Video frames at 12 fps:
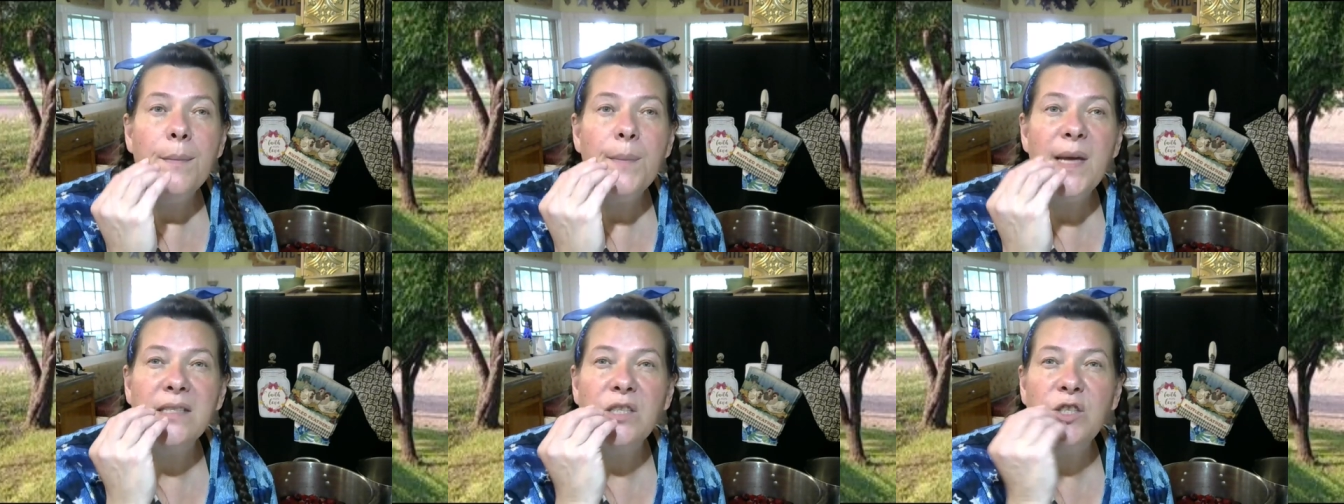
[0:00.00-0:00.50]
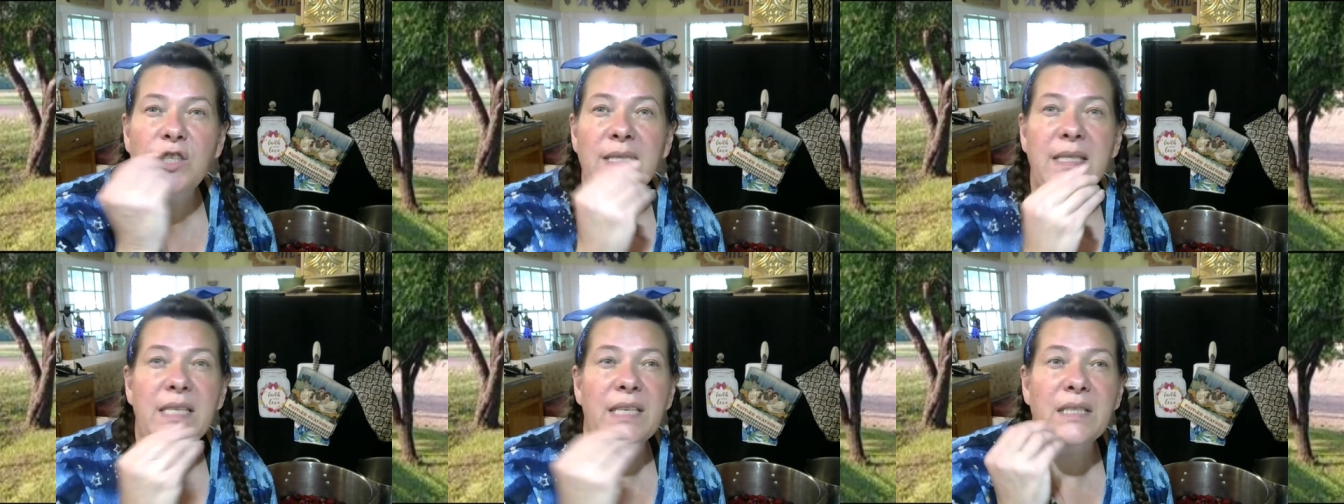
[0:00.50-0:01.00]
it's
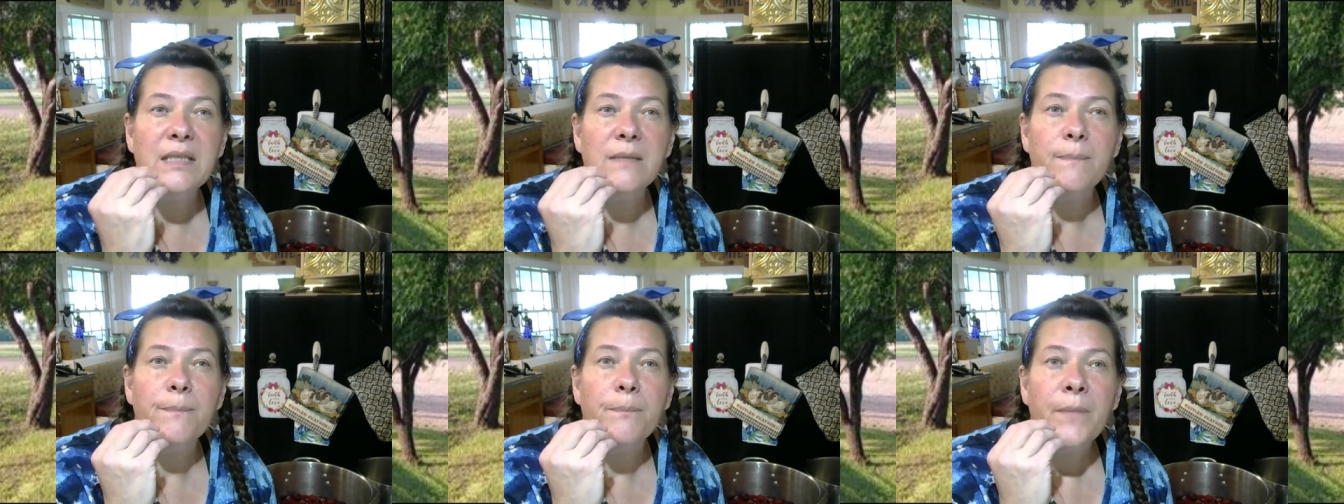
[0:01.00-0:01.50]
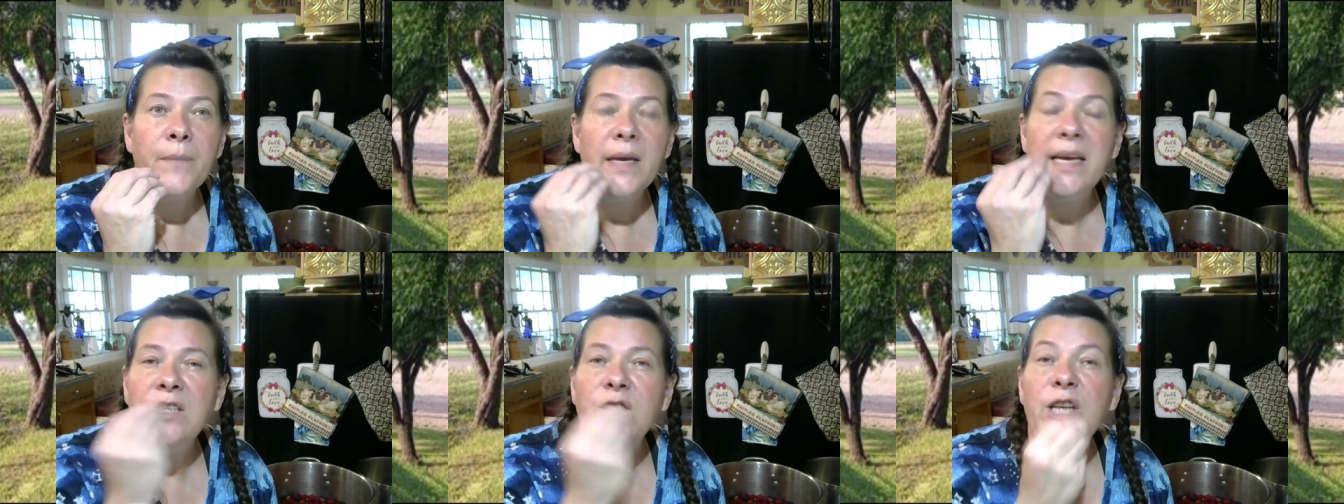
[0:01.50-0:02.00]
just this,
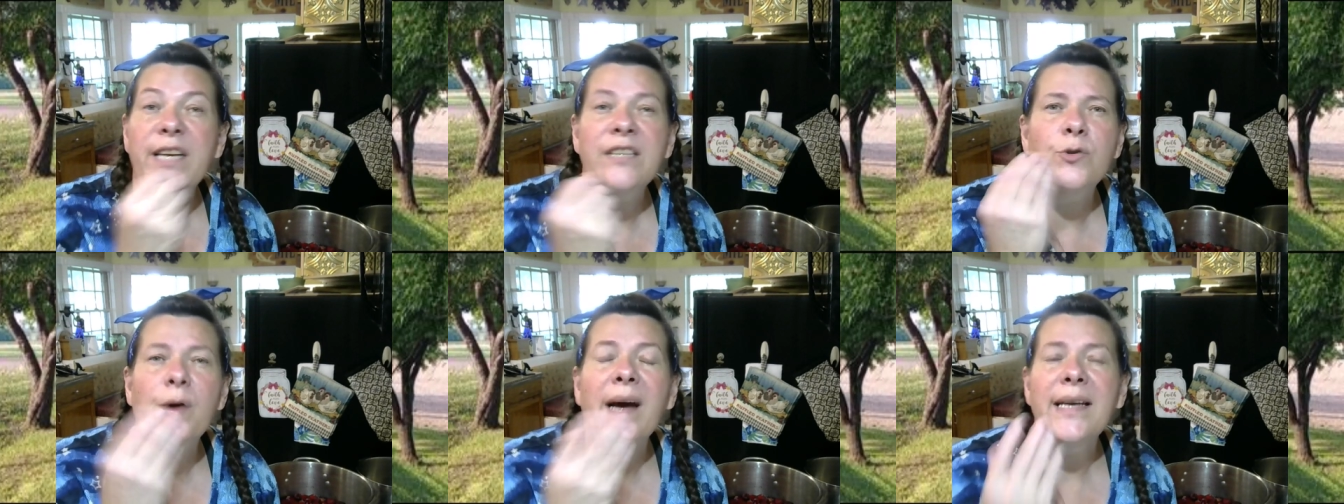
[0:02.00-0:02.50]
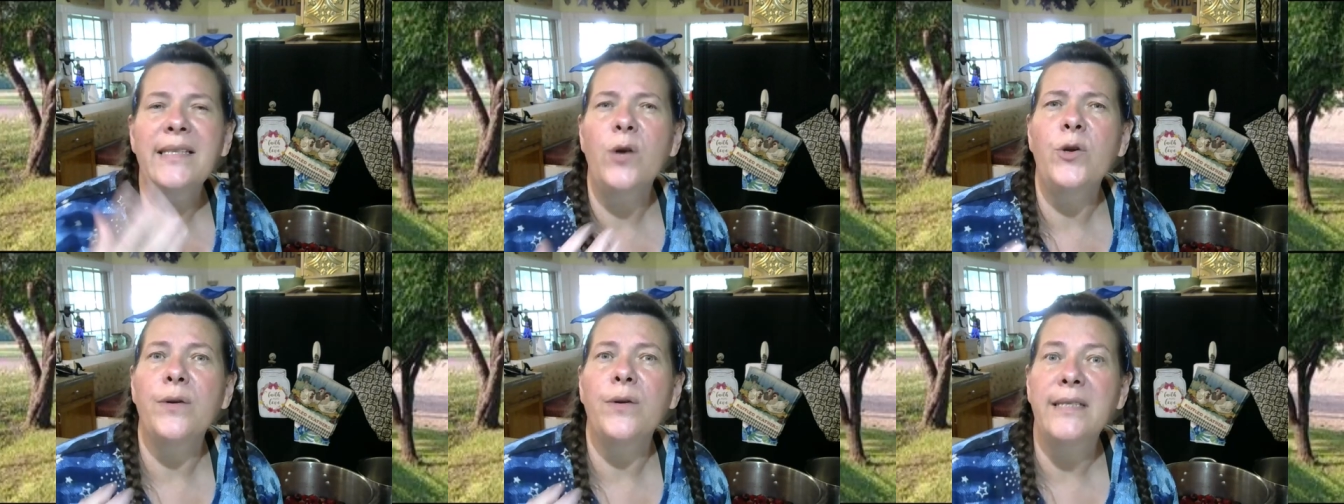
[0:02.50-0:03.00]
it, it dries
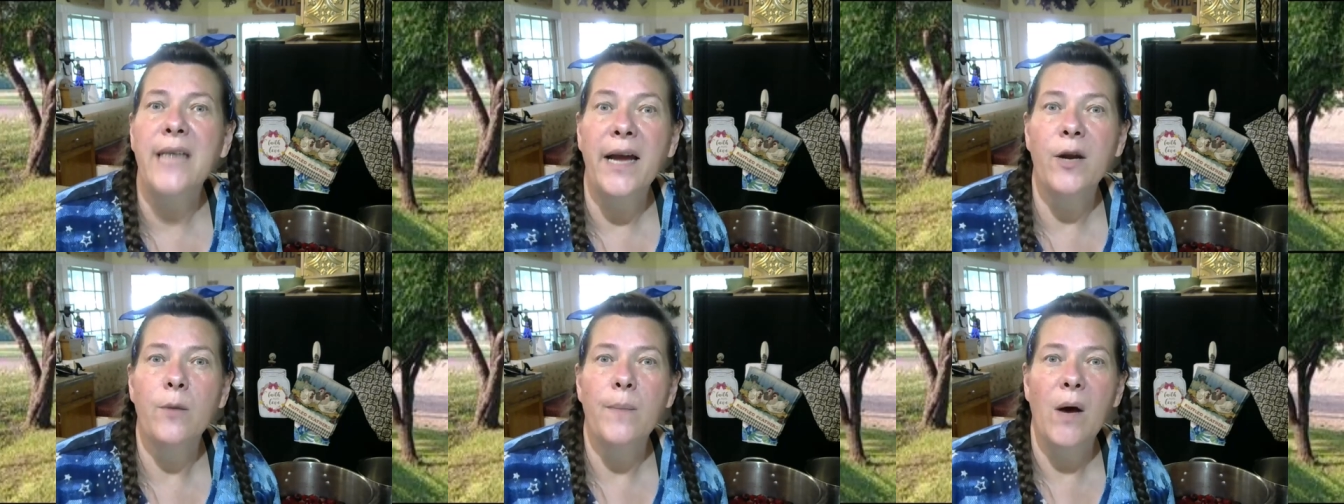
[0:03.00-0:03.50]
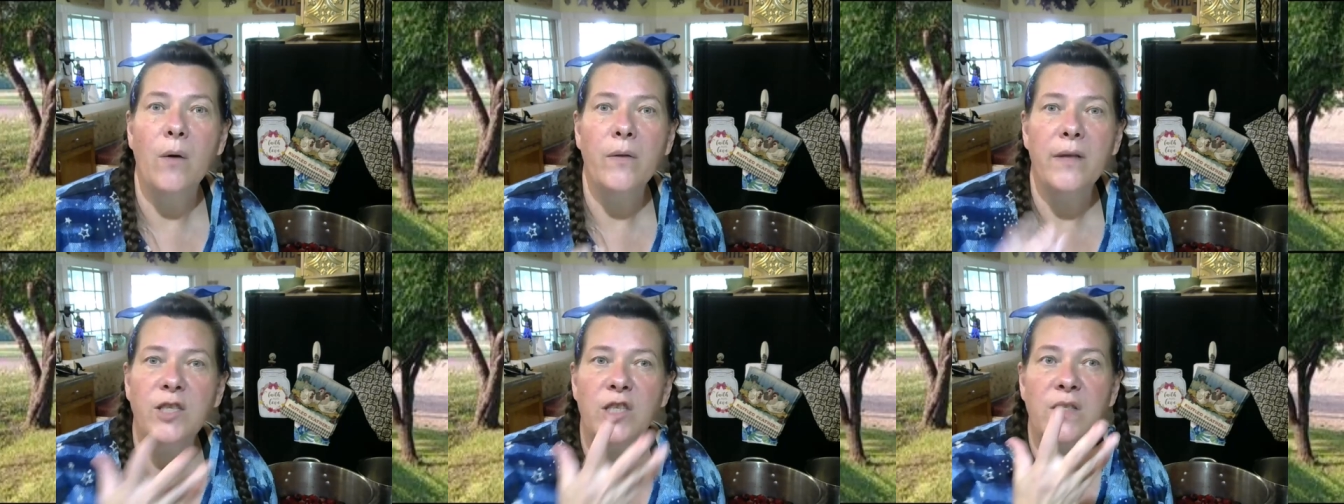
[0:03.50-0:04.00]
out your entire
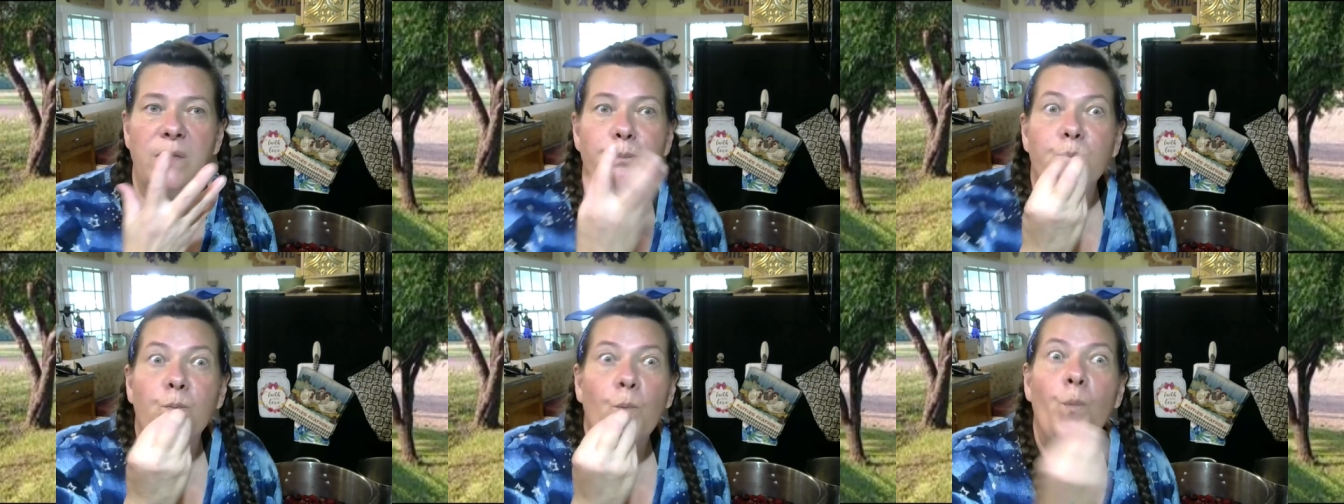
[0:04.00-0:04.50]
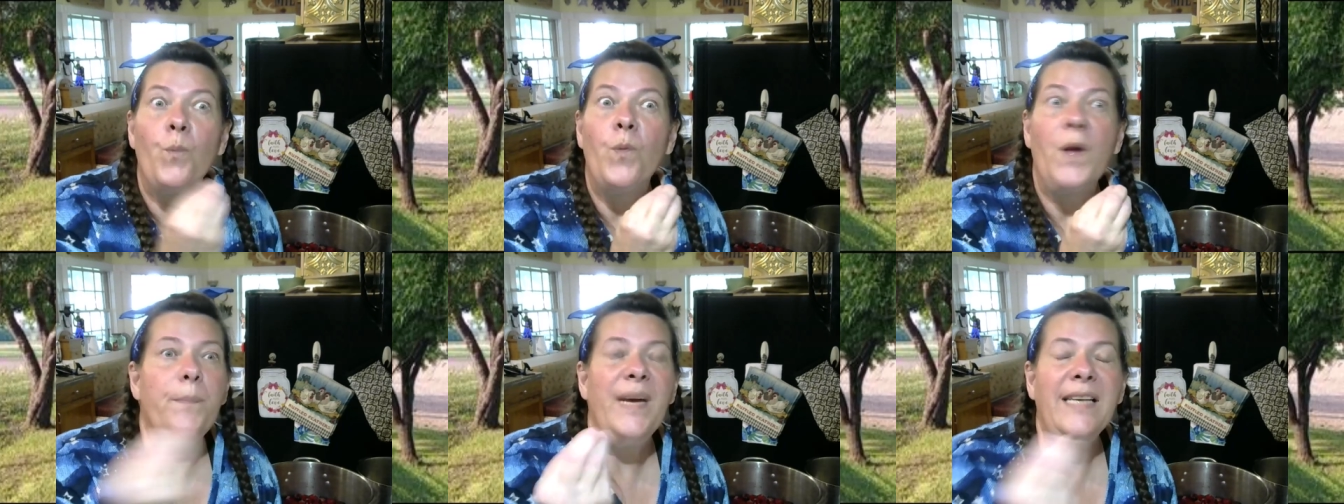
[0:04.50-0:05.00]
mouth. It just
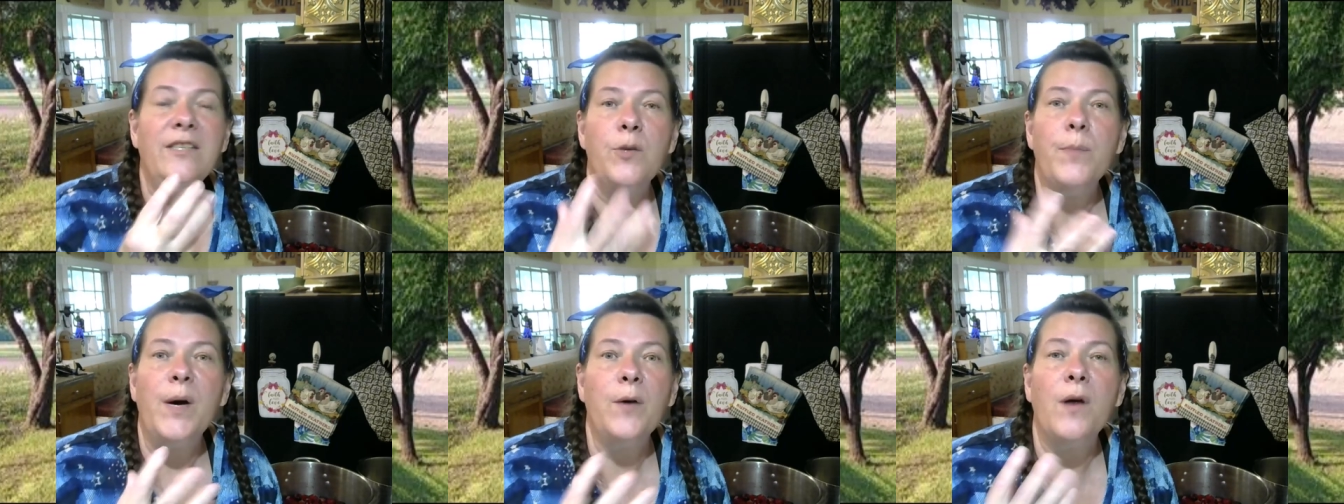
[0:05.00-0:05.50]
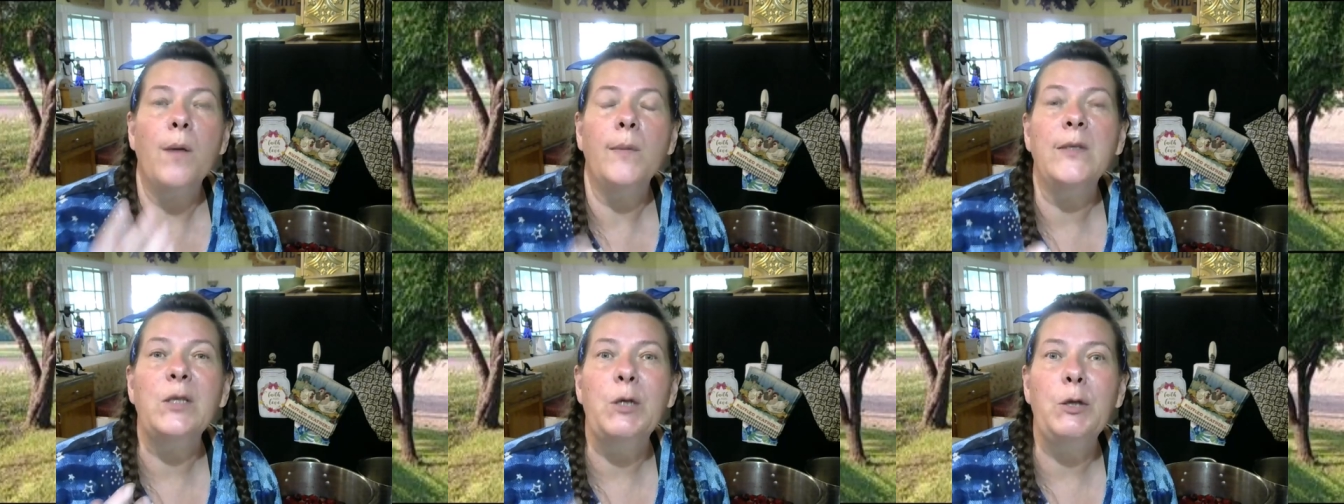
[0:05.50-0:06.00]
makes your mouth
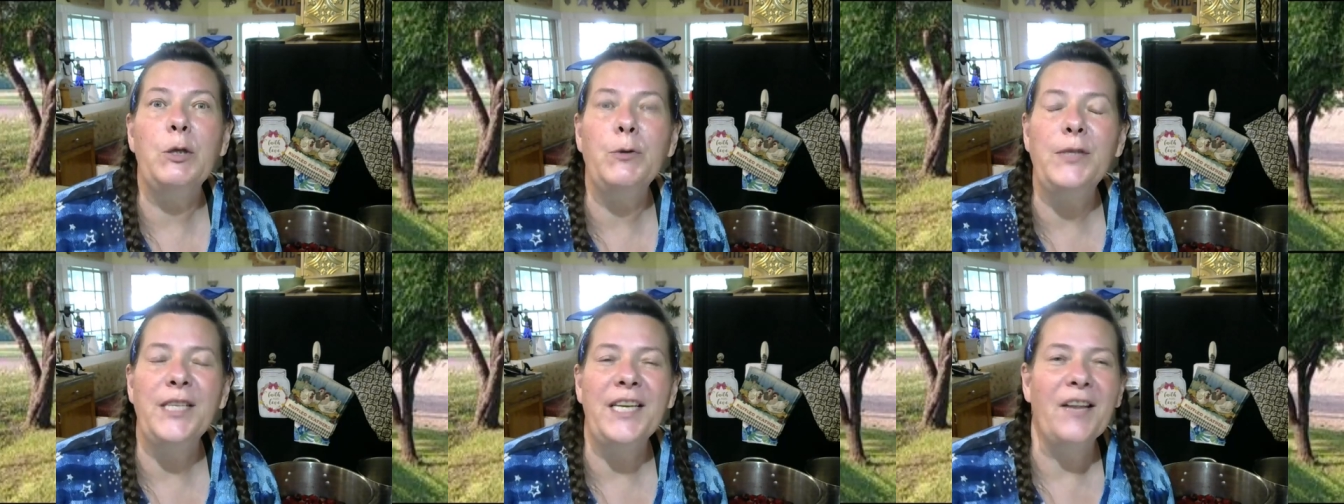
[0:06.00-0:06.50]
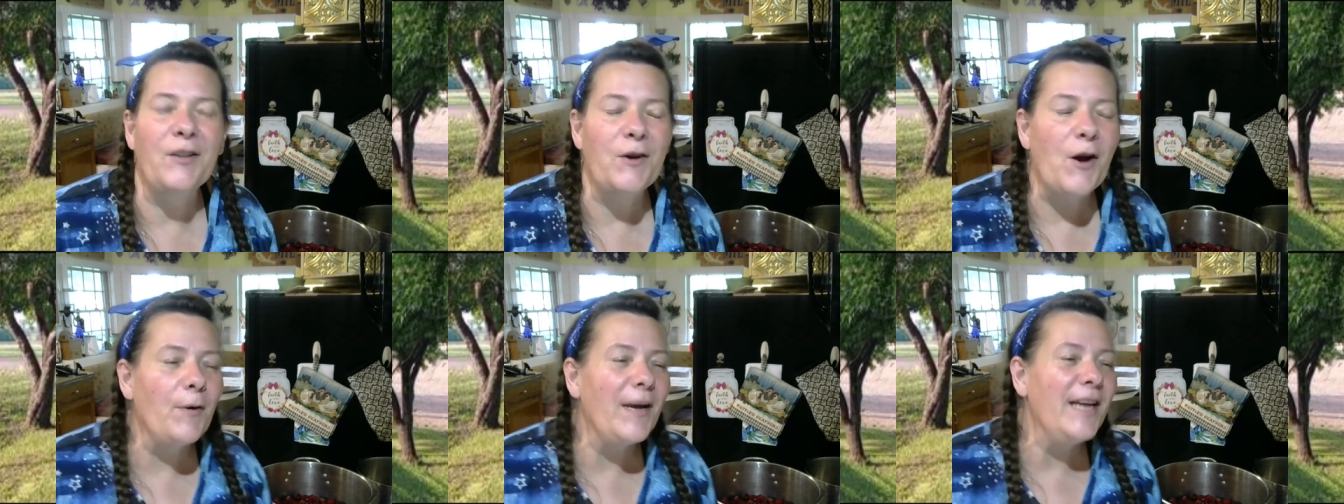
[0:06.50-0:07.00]
almost glue together,
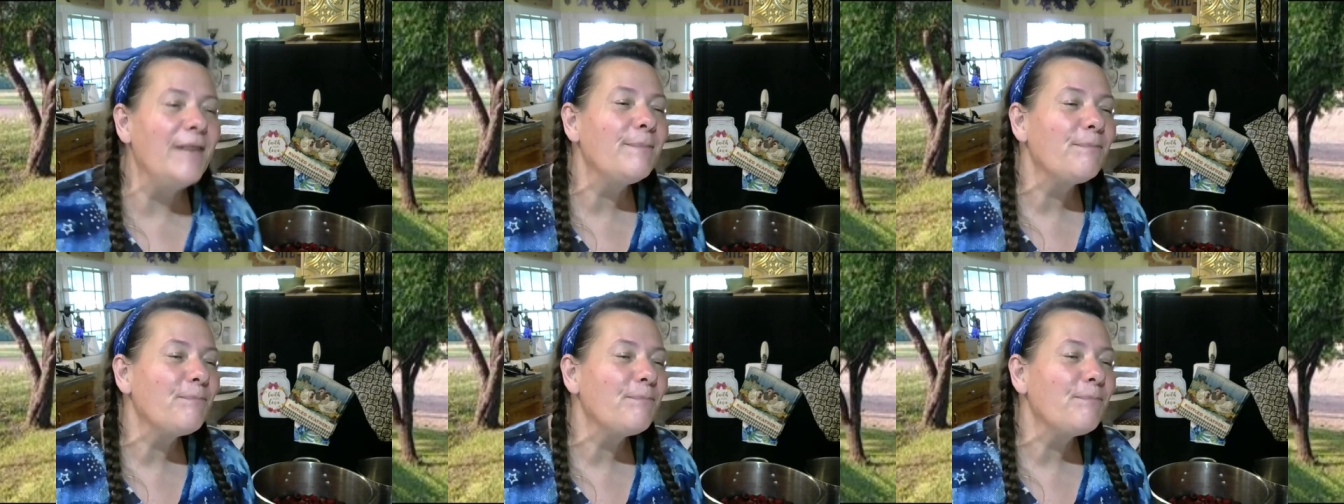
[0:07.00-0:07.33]
all right?